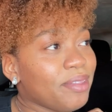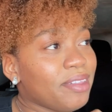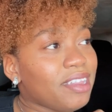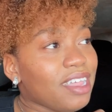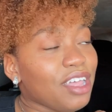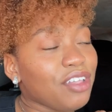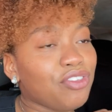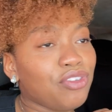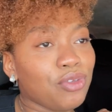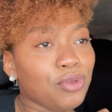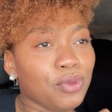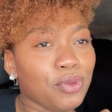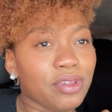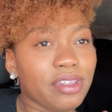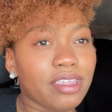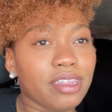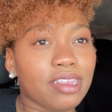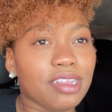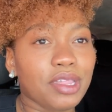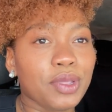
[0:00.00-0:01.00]
Stay tuned
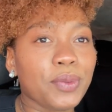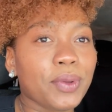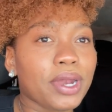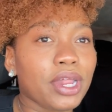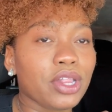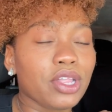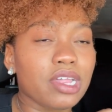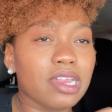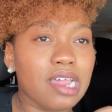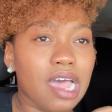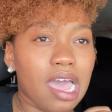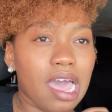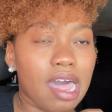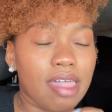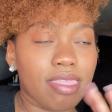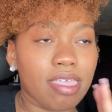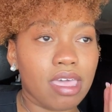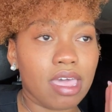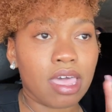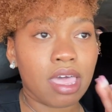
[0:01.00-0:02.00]
to see what it looks like. I
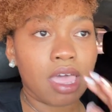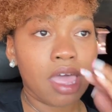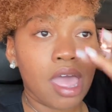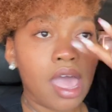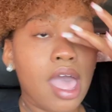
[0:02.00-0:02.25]
think